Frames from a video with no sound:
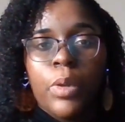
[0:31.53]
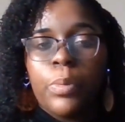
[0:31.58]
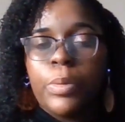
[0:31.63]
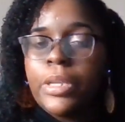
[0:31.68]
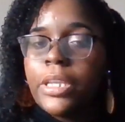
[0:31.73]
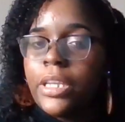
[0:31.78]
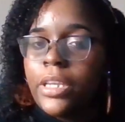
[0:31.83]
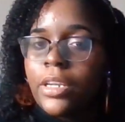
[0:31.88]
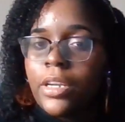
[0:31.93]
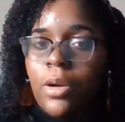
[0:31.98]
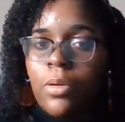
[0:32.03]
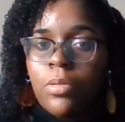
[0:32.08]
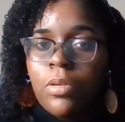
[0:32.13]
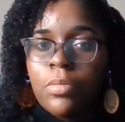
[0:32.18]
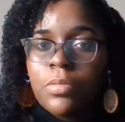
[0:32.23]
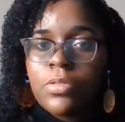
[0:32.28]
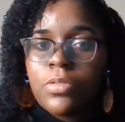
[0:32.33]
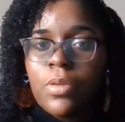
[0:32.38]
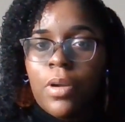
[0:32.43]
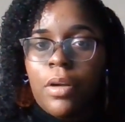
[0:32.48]
we didn't know
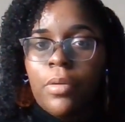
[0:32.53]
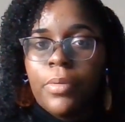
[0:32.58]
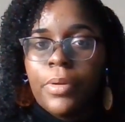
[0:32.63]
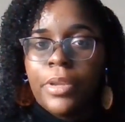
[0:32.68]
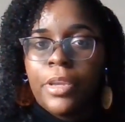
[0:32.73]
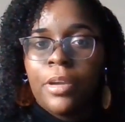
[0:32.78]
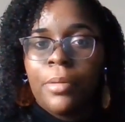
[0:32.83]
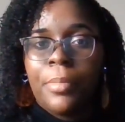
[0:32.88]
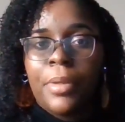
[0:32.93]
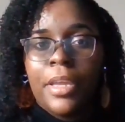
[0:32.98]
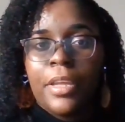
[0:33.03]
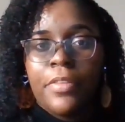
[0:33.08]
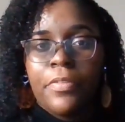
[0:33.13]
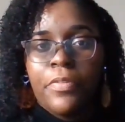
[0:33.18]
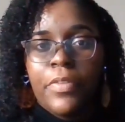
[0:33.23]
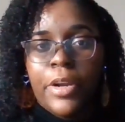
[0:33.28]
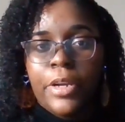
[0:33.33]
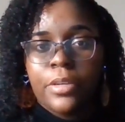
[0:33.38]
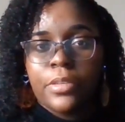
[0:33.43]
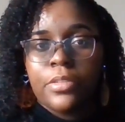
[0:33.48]
what was wrong with him
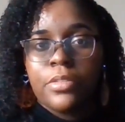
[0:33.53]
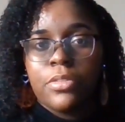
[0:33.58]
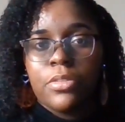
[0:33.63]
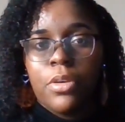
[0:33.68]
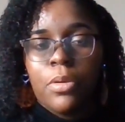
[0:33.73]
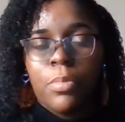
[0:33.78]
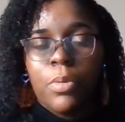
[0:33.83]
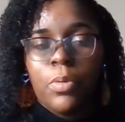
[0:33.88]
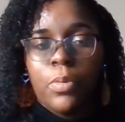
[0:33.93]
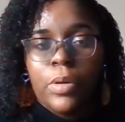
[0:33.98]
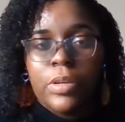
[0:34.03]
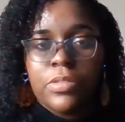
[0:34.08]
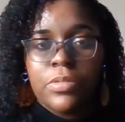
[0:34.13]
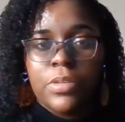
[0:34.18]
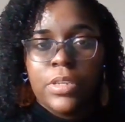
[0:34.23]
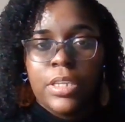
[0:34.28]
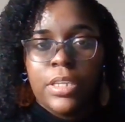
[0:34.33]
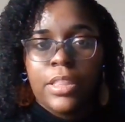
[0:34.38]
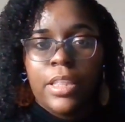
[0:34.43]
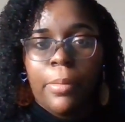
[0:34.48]
at first, but once
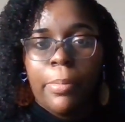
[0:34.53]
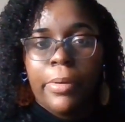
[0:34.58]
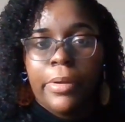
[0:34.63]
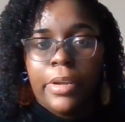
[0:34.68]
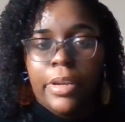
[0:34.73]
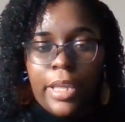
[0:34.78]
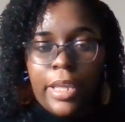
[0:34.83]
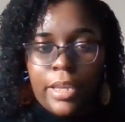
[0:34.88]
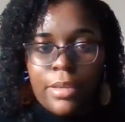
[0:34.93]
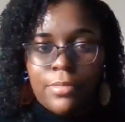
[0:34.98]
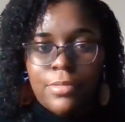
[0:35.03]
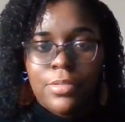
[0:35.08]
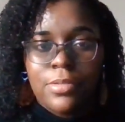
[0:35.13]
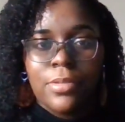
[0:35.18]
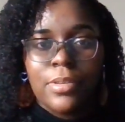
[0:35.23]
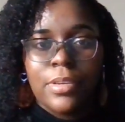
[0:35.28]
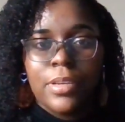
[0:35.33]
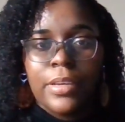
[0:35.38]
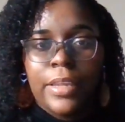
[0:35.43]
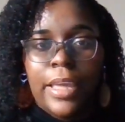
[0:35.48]
we did, they put a name
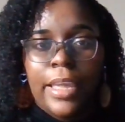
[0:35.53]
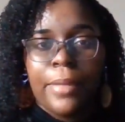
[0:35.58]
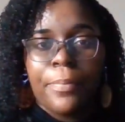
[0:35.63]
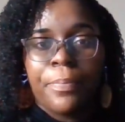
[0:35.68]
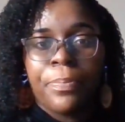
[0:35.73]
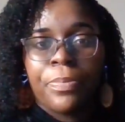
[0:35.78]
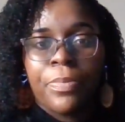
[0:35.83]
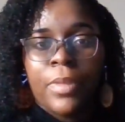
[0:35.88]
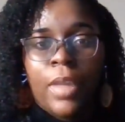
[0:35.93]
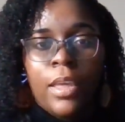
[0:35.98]
to it. And hey,